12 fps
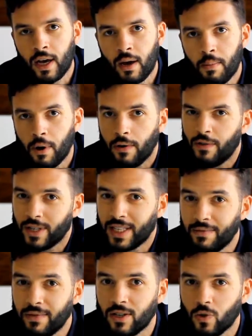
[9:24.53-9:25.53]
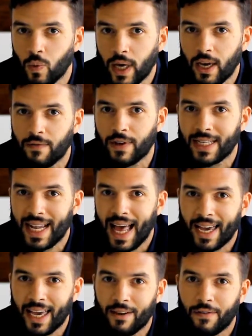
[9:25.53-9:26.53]
But if your CV is weak, if it's
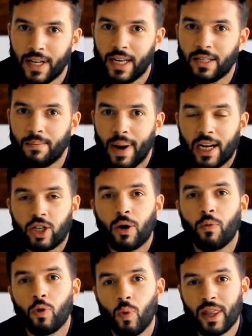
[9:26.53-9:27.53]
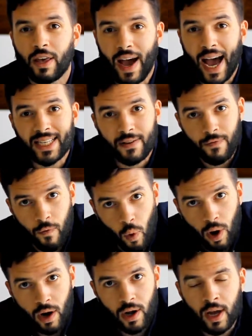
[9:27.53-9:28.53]
lacking, if it doesn't match up with what they've asked
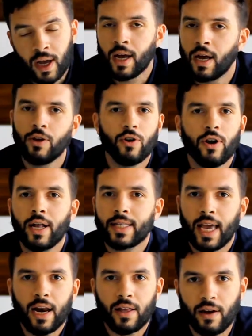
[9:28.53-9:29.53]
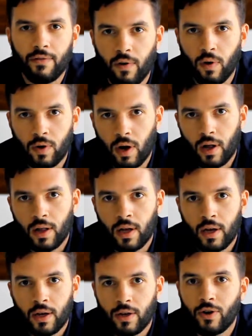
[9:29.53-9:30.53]
for, you're not getting that phone call.
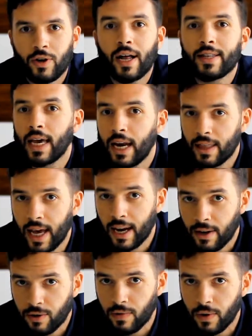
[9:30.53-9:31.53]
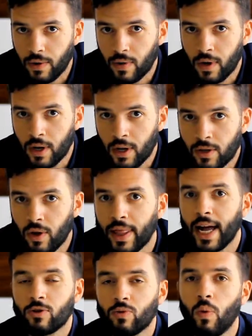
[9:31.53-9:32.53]
You're not getting that interview. So
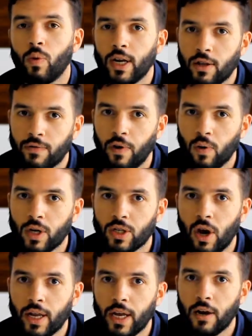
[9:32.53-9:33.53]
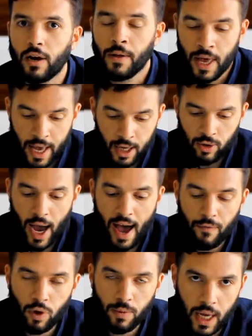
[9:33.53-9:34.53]
that's what we need to focus on here. So I
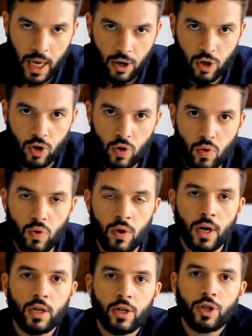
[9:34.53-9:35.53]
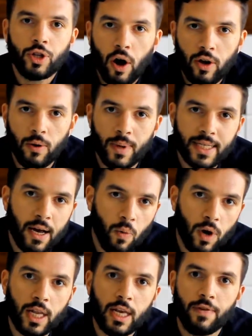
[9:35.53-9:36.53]
have with me here 2 documents that
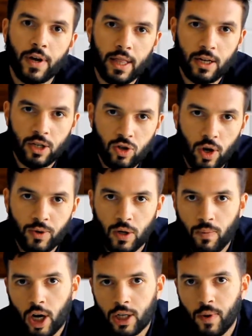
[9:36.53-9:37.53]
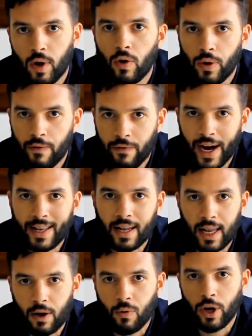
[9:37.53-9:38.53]
we're leaving in the description box below. You'll find the
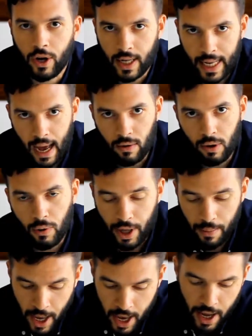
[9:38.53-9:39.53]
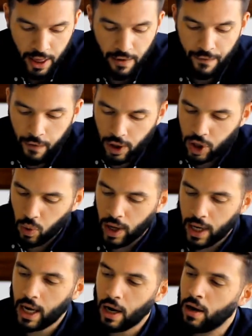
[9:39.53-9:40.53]
link where you can download them. The first one
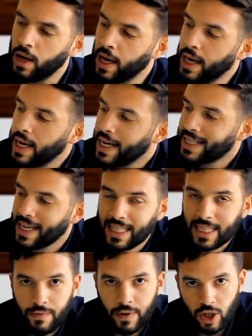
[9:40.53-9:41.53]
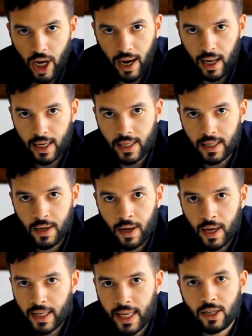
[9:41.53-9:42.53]
here is a CV checklist.
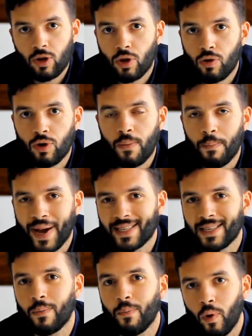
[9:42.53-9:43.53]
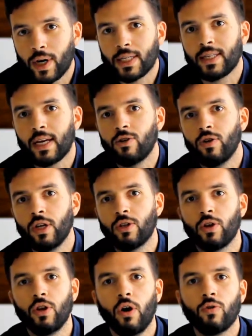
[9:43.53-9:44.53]
It takes you through the basic points that you need to
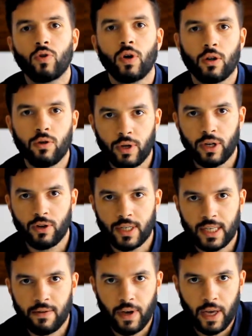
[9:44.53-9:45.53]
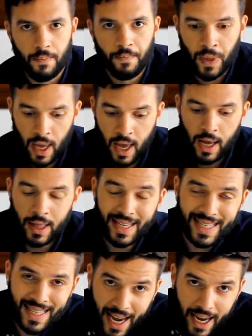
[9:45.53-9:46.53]
know to include in your CV. The
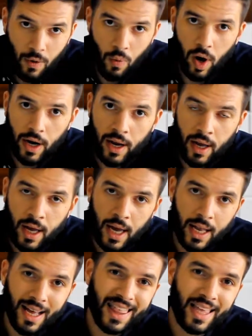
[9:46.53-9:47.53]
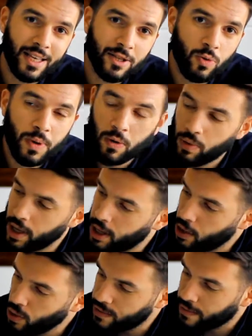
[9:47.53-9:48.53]
second one, and I think this would be really
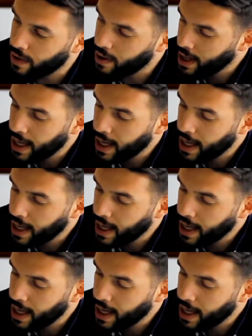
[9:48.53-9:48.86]
useful,